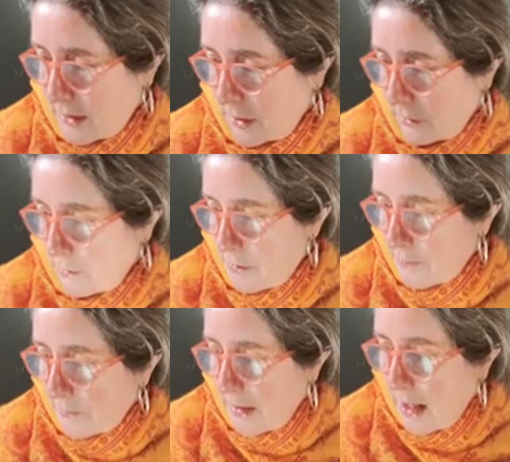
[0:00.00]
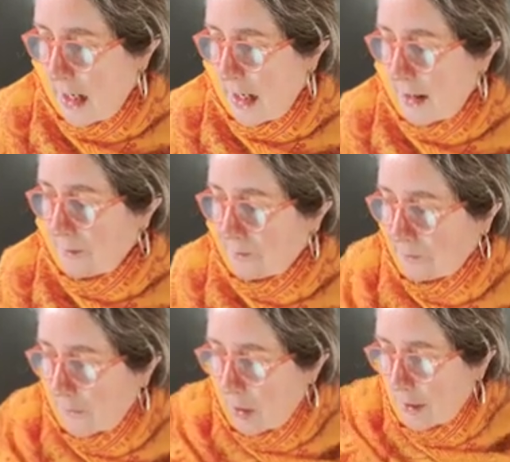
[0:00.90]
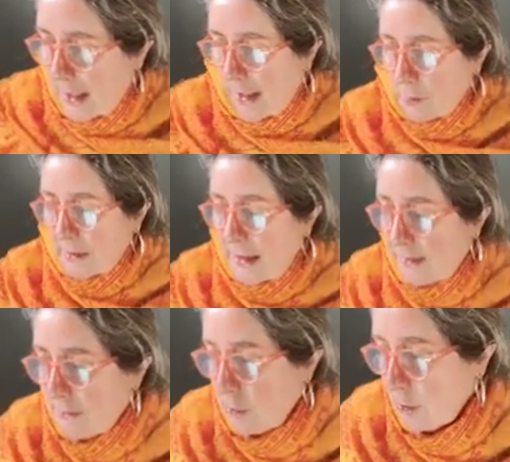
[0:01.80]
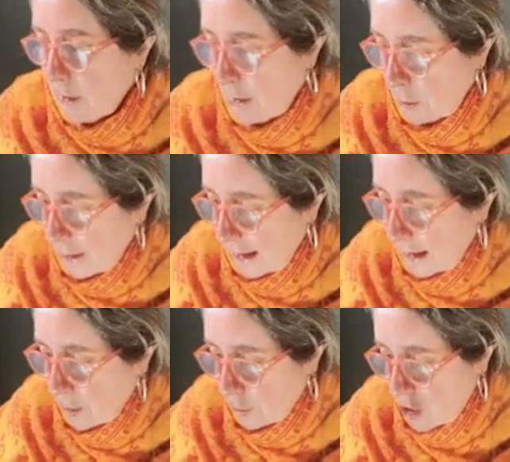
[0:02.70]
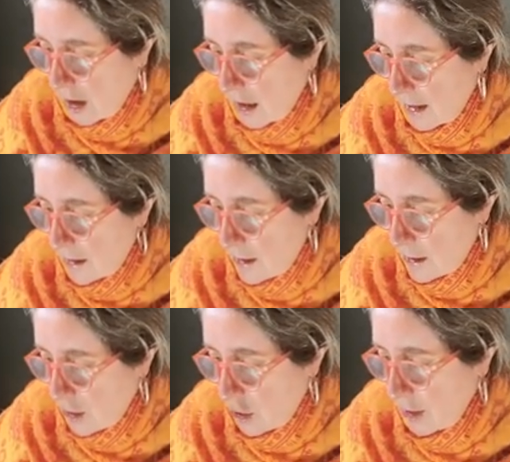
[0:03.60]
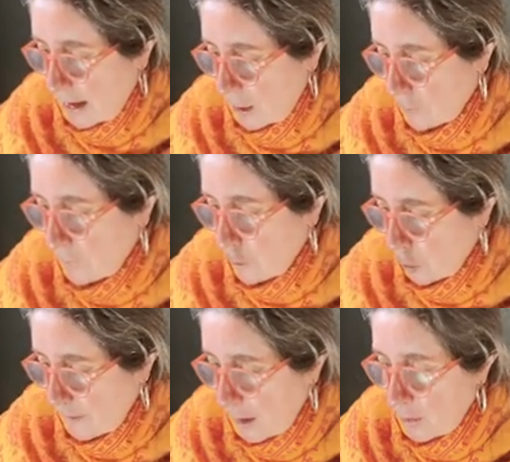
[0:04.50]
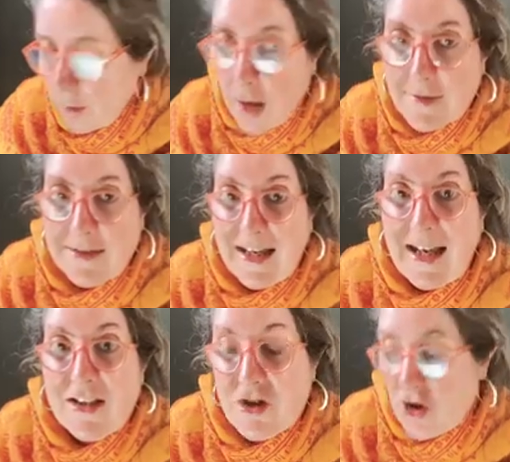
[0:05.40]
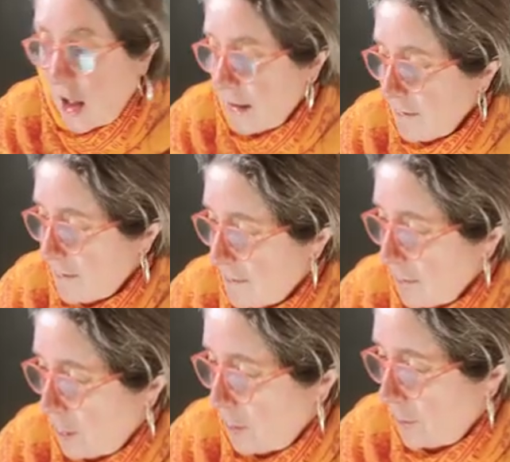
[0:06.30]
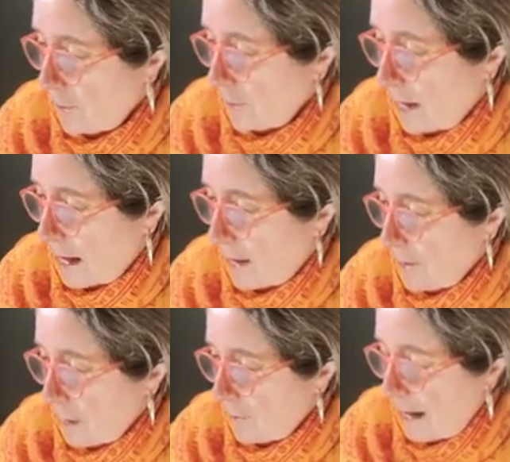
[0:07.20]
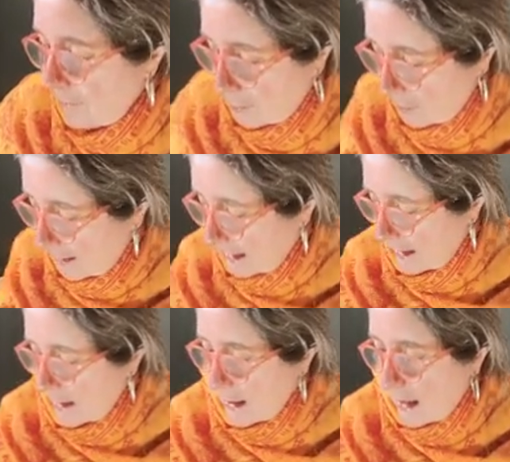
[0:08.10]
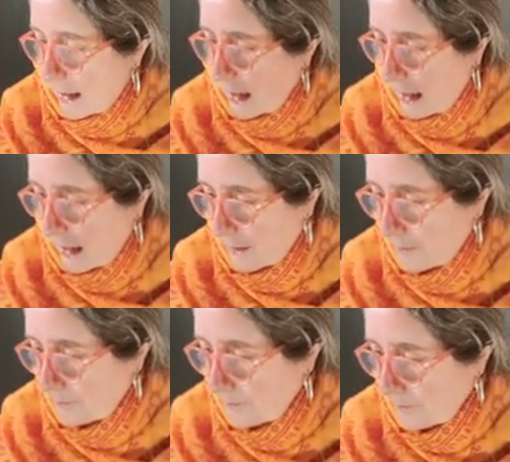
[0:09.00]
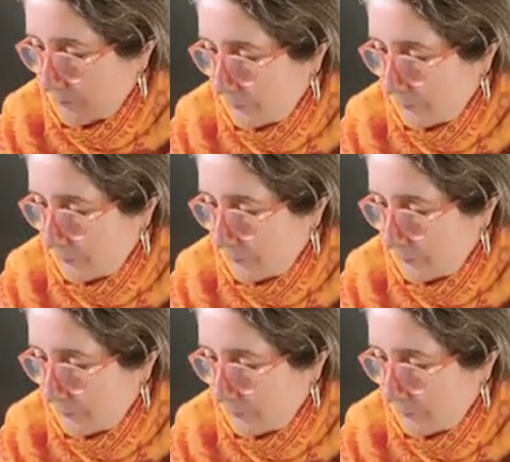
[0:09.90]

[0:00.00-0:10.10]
you. Okay, well then, looking at your chart, yeah, your Scorpio rising just so, but you have a pretty, hang